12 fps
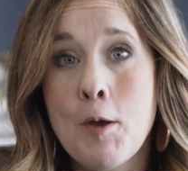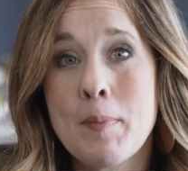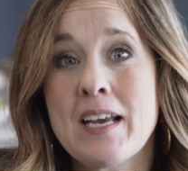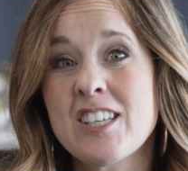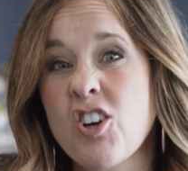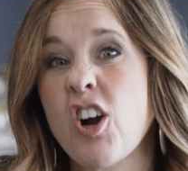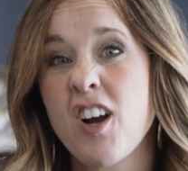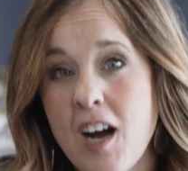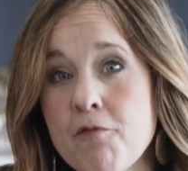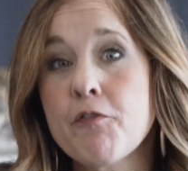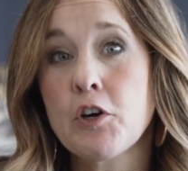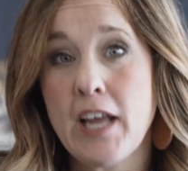Because our
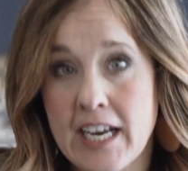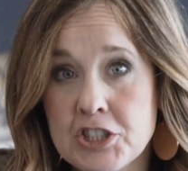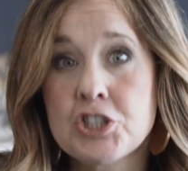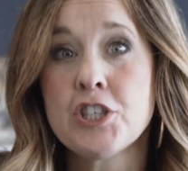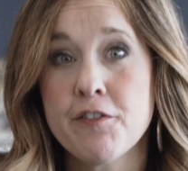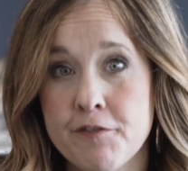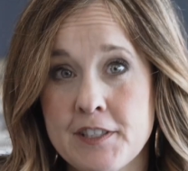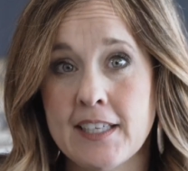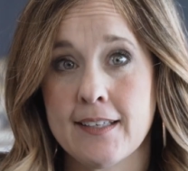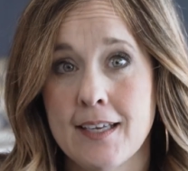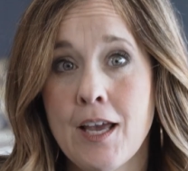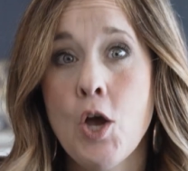comfort has
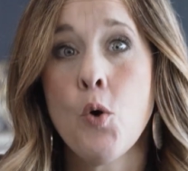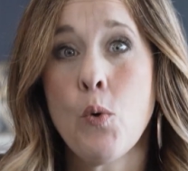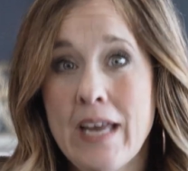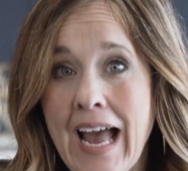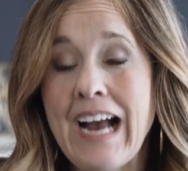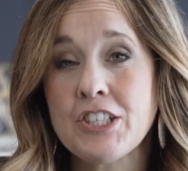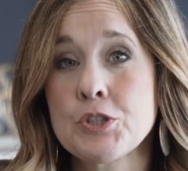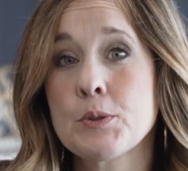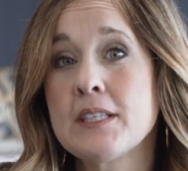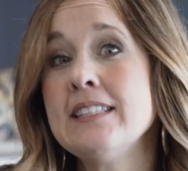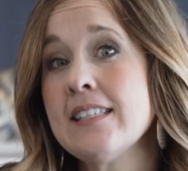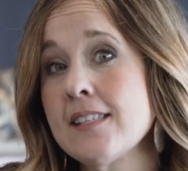shifted, we
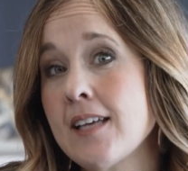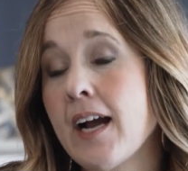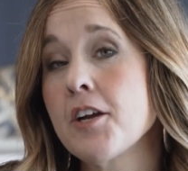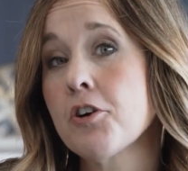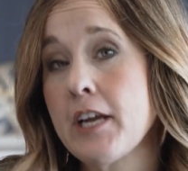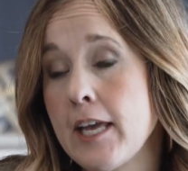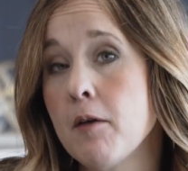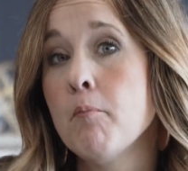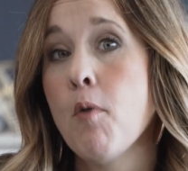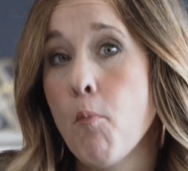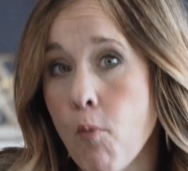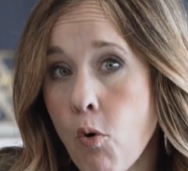actually desire Him
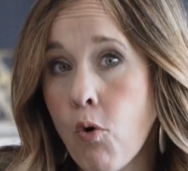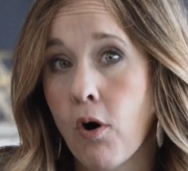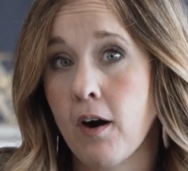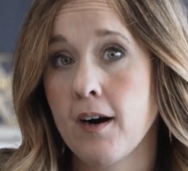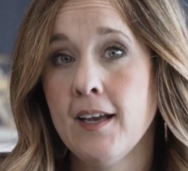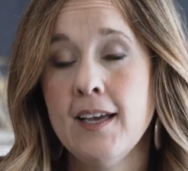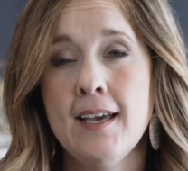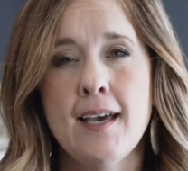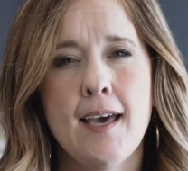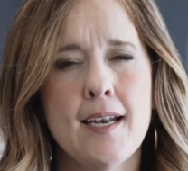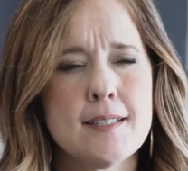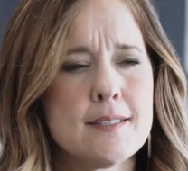more.
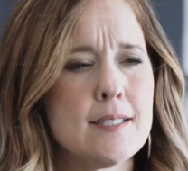And it's